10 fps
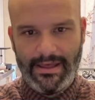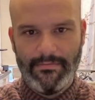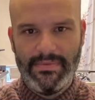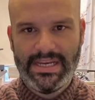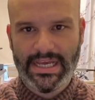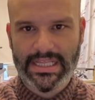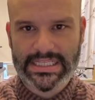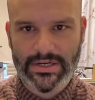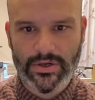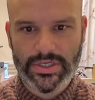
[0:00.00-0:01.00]
meaning that
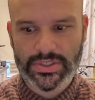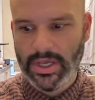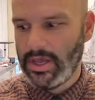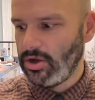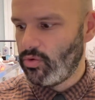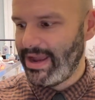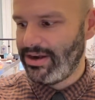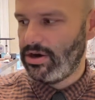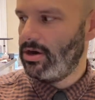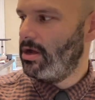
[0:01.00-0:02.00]
there is
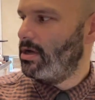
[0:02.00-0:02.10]
greater